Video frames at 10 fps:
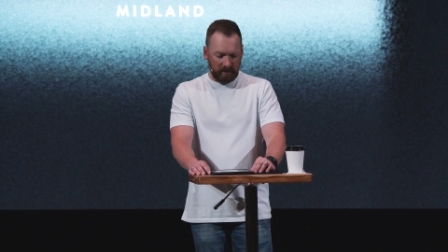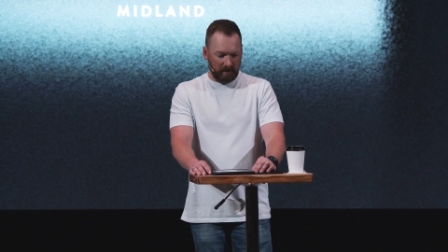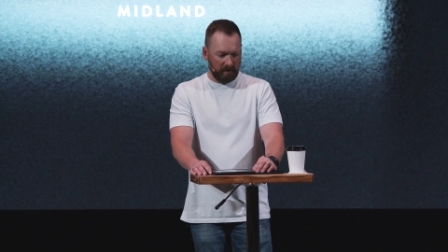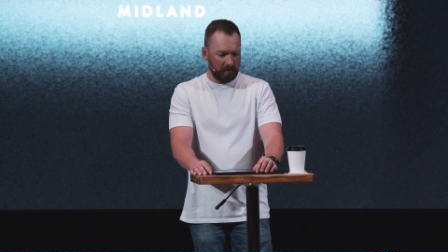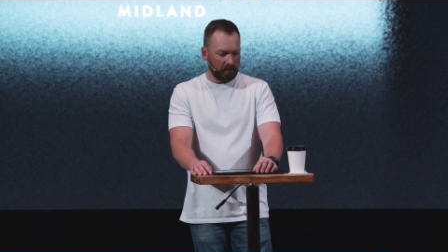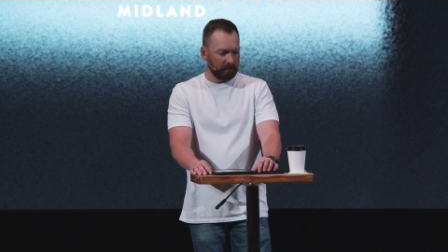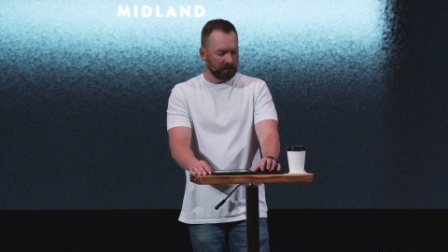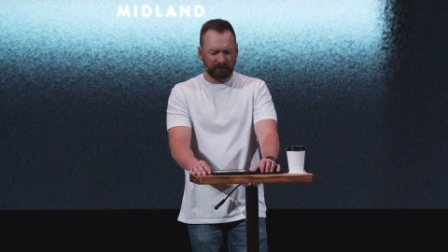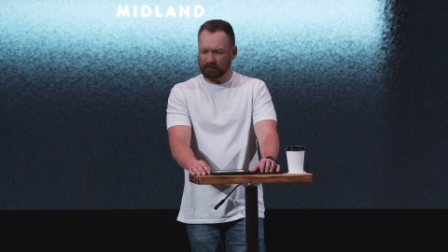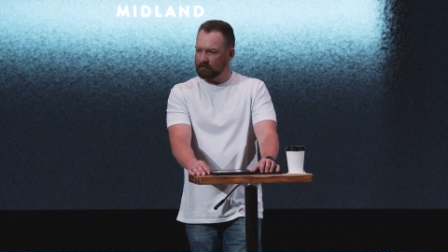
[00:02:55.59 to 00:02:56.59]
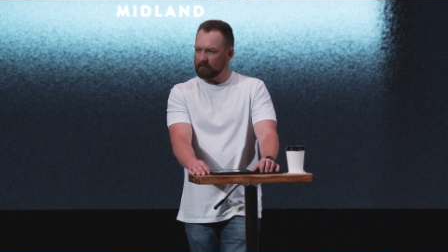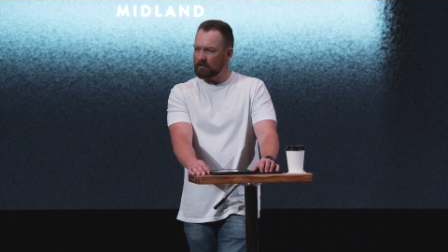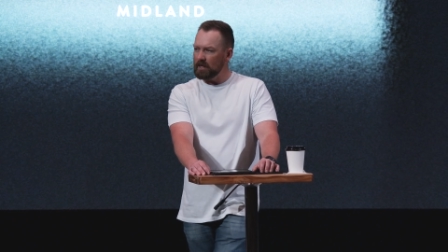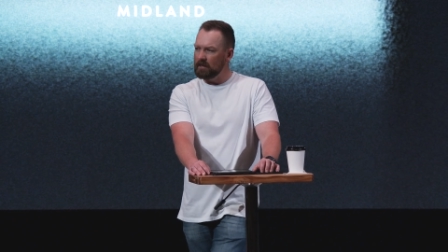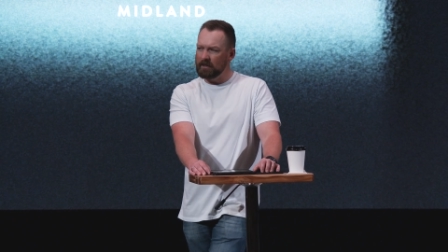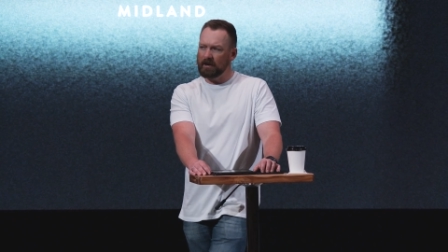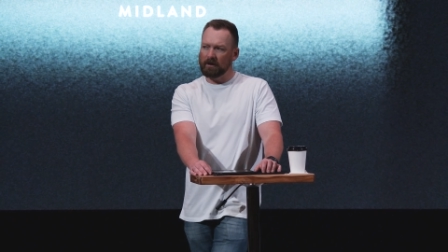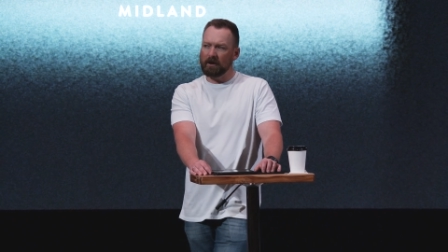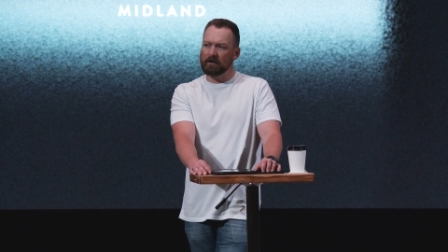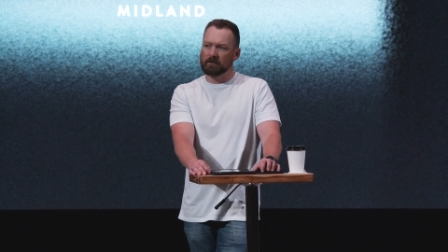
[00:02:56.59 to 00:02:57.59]
Um, yeah,
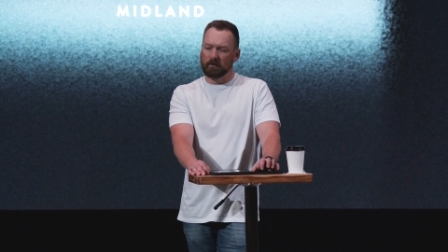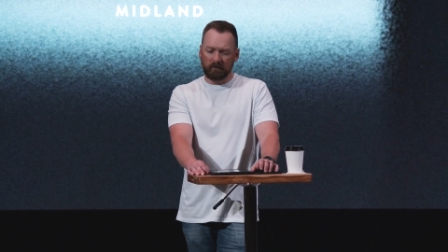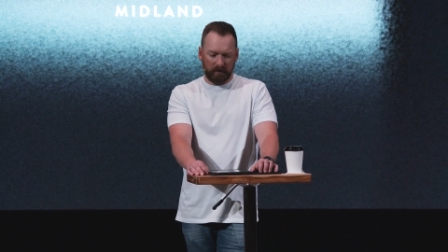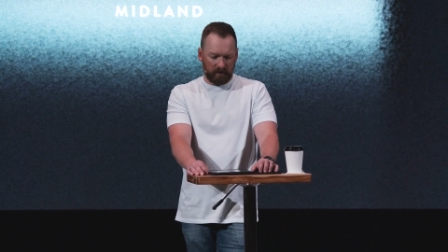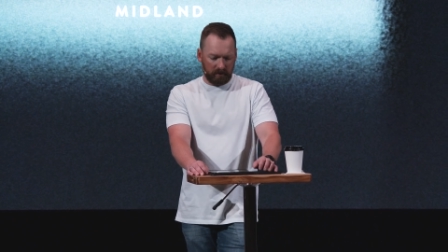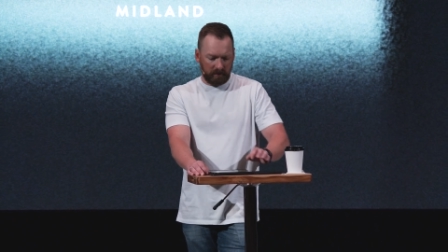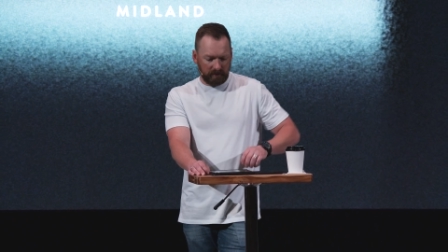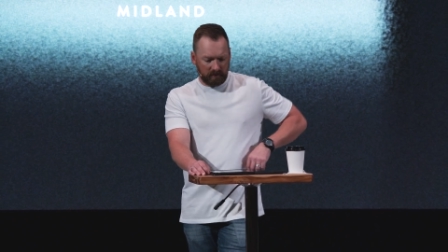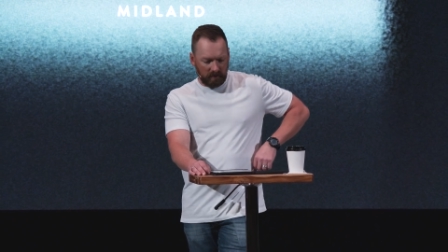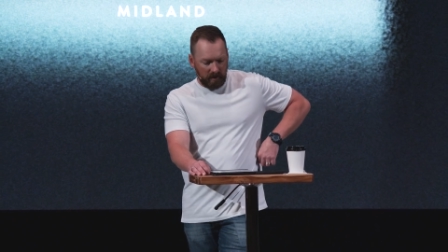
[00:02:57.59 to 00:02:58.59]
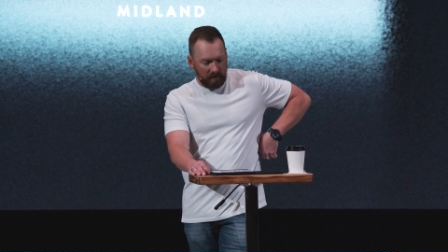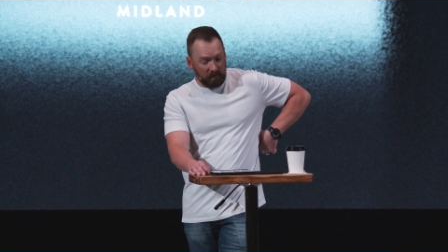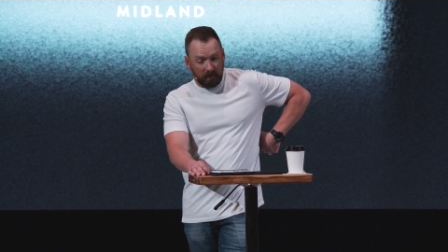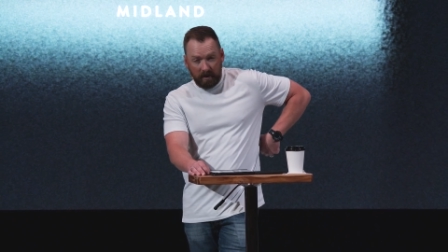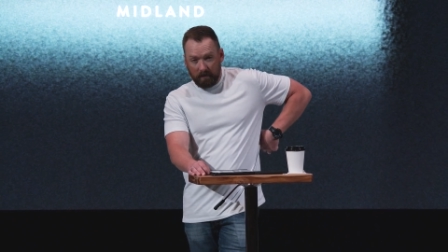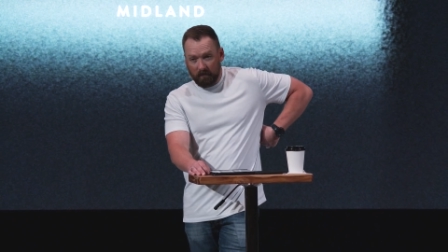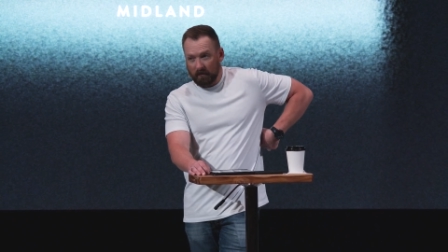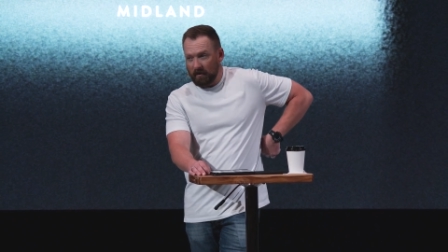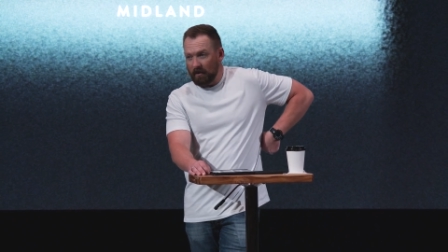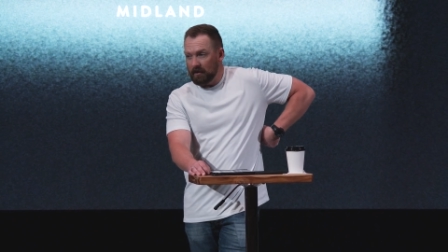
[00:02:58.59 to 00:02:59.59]
God is moving. And, and so I'm,
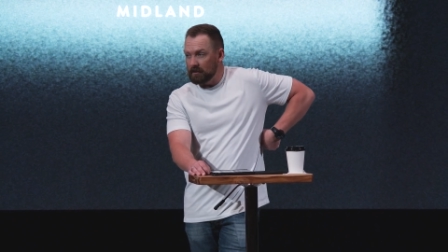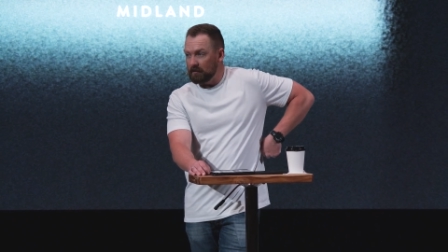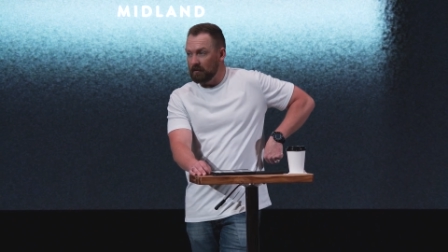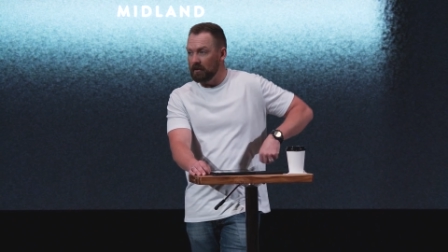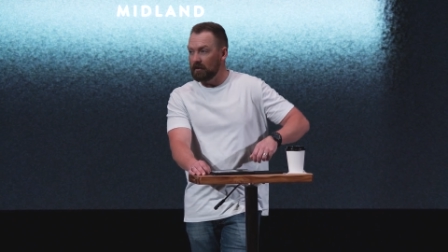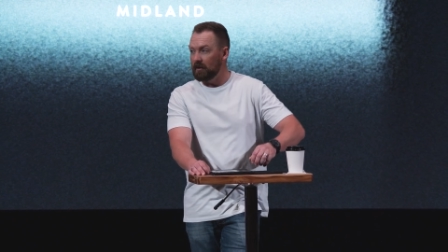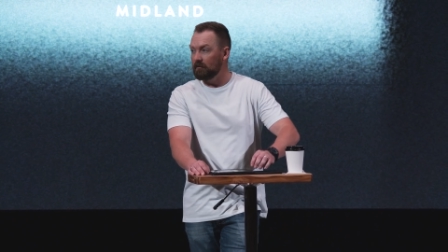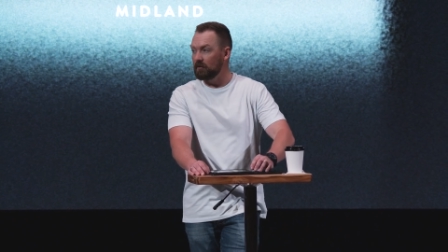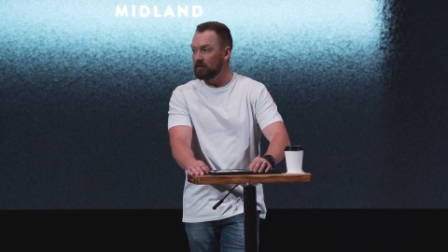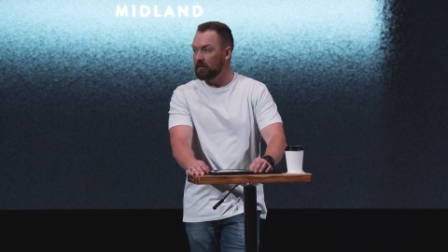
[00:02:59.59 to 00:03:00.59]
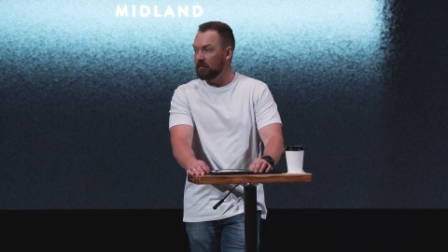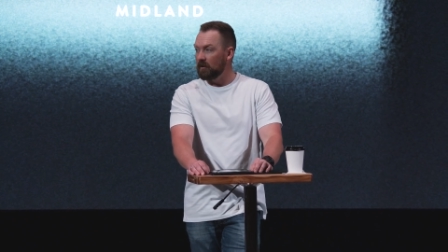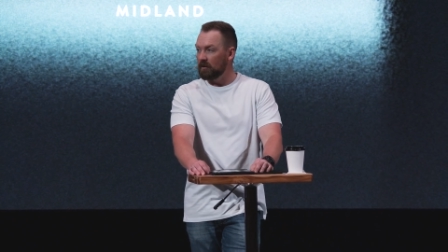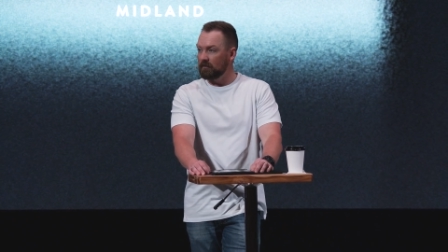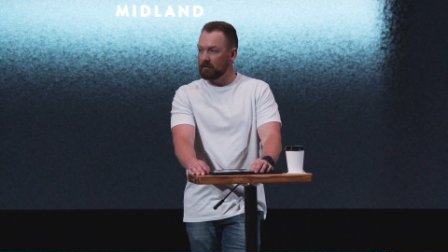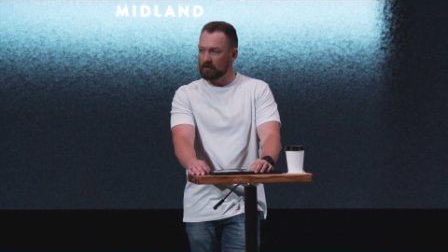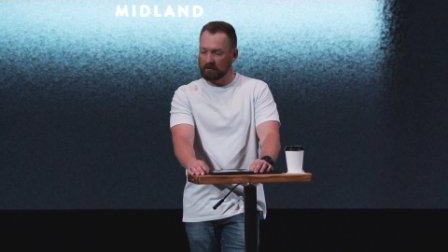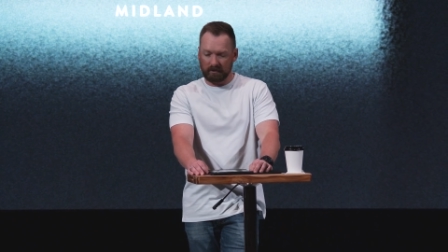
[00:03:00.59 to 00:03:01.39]
I'm honestly really thankful to be a part of a church